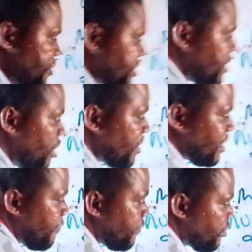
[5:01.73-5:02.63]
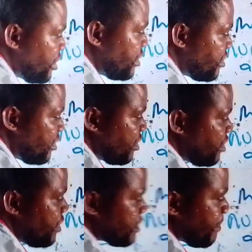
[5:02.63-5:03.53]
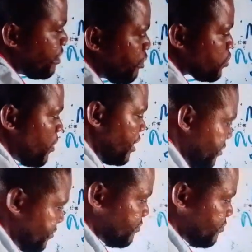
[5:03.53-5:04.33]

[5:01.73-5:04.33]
me use a non-metal, fluorine. is minus 1.